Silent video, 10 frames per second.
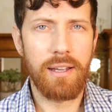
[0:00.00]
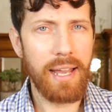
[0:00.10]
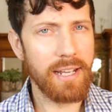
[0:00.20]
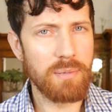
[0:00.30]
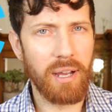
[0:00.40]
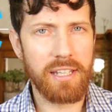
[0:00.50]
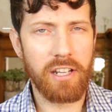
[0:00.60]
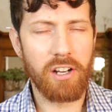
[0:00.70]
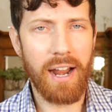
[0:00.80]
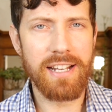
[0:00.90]
Hey, it's Mic
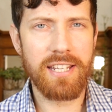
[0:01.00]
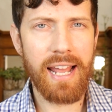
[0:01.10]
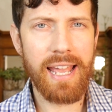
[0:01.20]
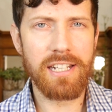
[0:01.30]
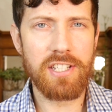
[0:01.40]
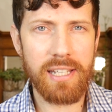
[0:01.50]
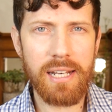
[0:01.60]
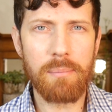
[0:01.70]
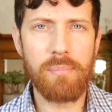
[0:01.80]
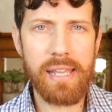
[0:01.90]
here, and today,
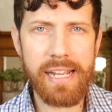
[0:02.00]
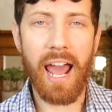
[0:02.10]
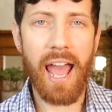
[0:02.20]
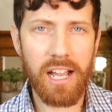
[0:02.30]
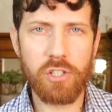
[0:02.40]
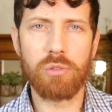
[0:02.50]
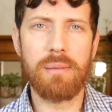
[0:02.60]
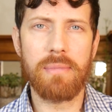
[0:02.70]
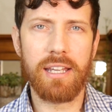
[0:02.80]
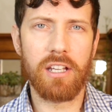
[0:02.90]
did meat actually
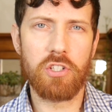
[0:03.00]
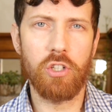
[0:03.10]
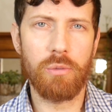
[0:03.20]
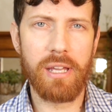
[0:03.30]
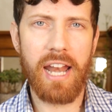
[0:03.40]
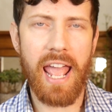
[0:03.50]
make us human?